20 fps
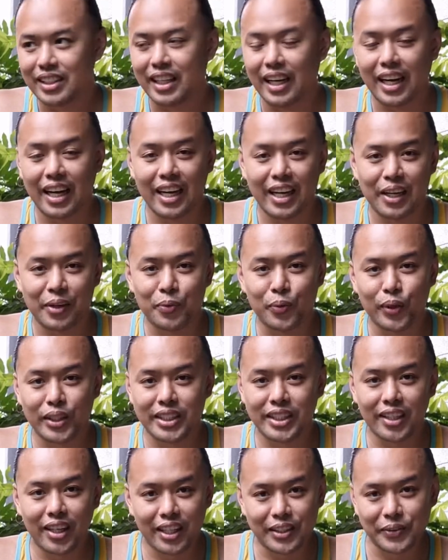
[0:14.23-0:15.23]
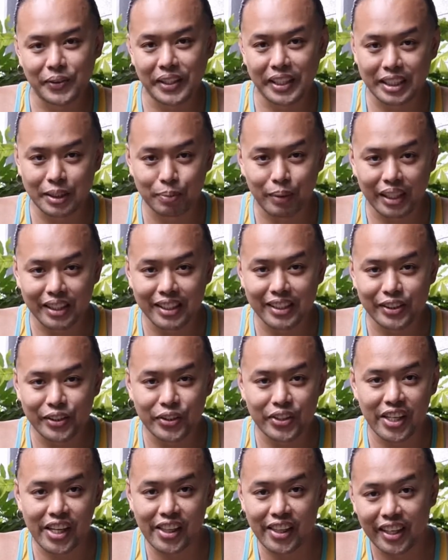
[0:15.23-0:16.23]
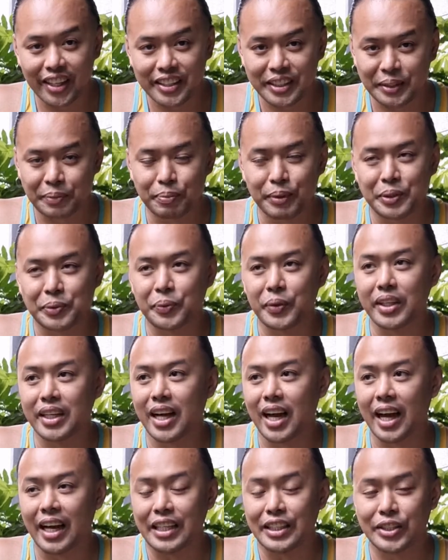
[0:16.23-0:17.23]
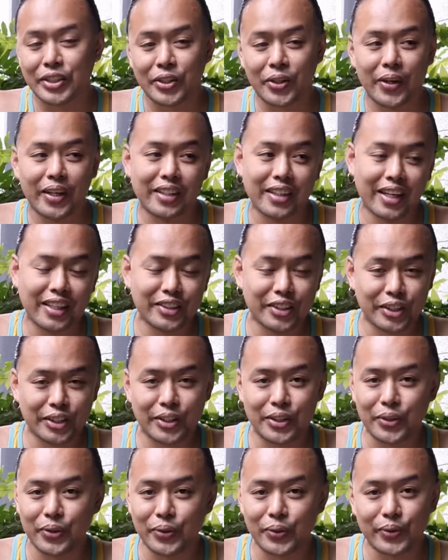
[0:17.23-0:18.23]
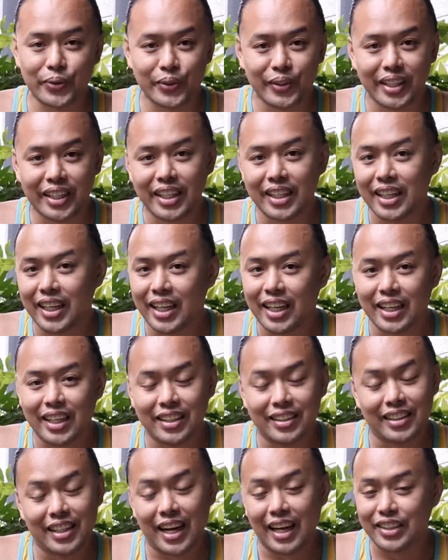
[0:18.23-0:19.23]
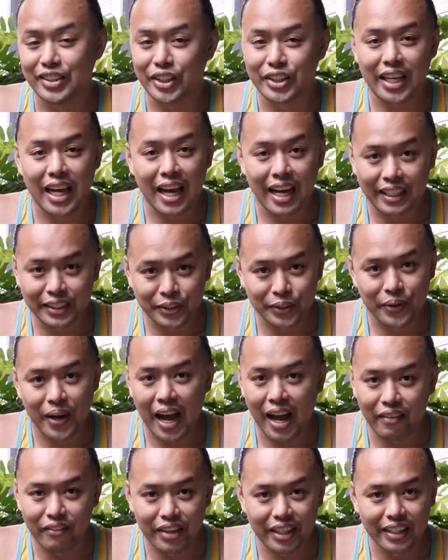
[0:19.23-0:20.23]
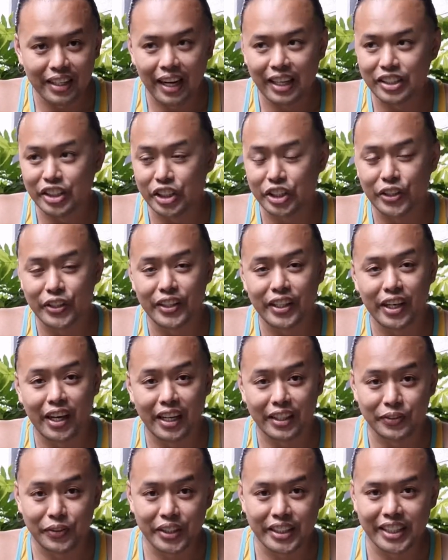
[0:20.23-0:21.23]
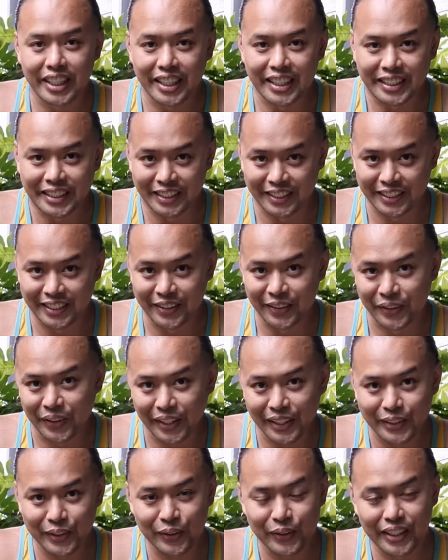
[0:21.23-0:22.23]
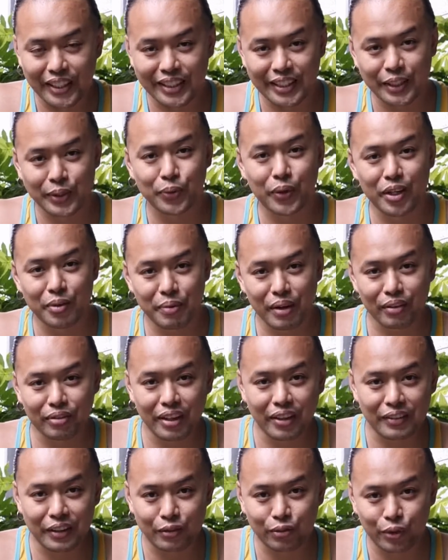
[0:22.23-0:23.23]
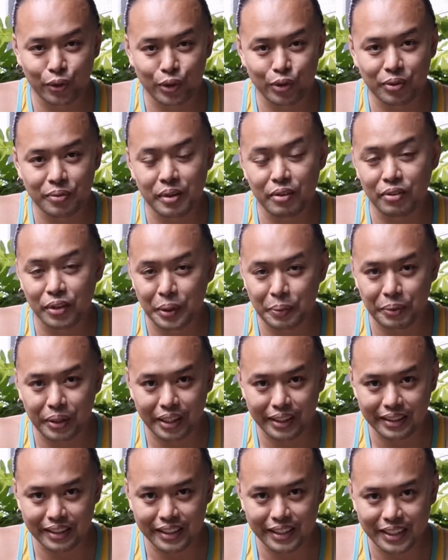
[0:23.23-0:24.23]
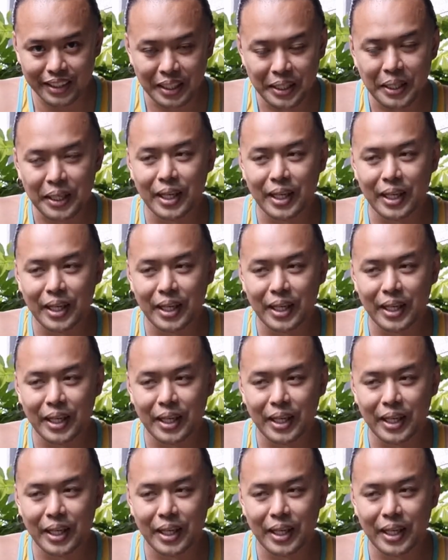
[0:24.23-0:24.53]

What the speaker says: I was not really expecting to see this, but when I saw it, I just knew I just had to have it. I just could not resist. Okay, so this is one of my favorite fruits from the Philippines.